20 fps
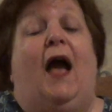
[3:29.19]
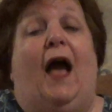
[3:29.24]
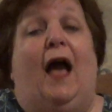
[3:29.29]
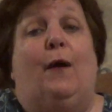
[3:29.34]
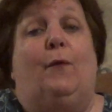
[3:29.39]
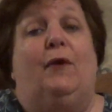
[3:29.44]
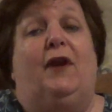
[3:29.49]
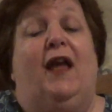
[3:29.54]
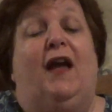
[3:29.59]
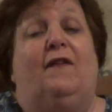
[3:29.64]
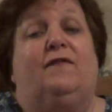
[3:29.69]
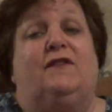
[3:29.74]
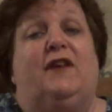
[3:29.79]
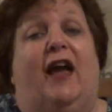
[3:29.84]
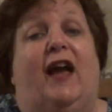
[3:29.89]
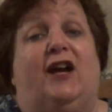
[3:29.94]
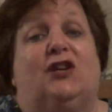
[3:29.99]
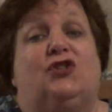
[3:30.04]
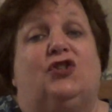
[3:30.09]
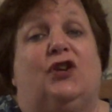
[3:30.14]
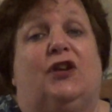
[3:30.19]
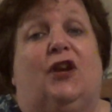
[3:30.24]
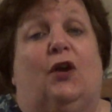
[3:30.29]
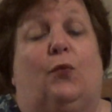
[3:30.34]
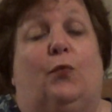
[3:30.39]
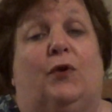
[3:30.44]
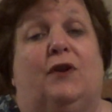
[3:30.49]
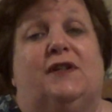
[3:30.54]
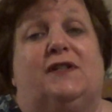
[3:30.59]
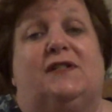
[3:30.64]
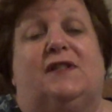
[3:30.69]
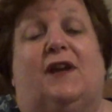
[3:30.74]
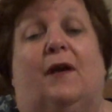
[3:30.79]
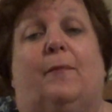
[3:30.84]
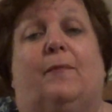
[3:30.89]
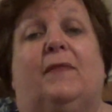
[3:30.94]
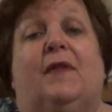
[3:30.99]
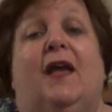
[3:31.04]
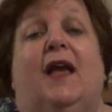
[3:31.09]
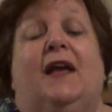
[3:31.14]
I would have to actually get rid of
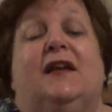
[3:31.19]
some.